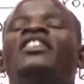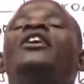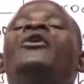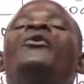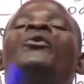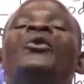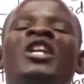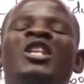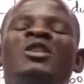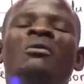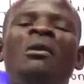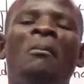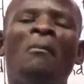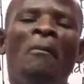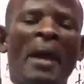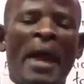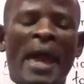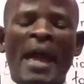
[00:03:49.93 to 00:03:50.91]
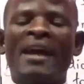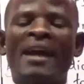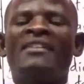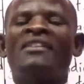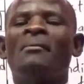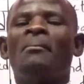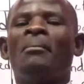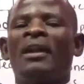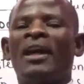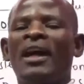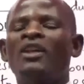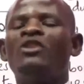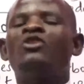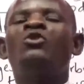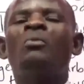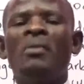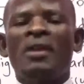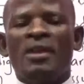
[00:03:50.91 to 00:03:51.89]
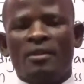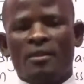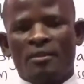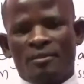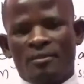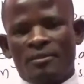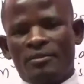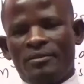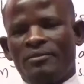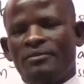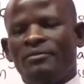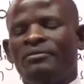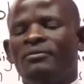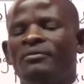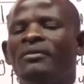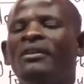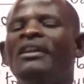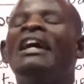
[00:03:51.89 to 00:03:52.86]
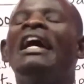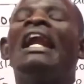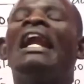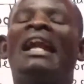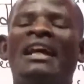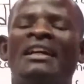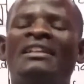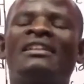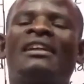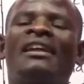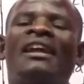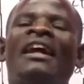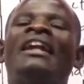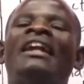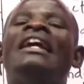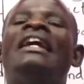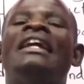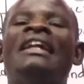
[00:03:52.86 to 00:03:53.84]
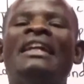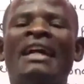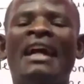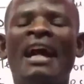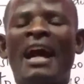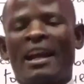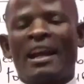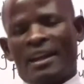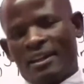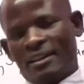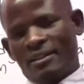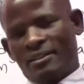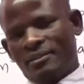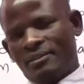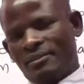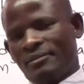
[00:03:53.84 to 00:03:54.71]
which will make the blood to be light red in color,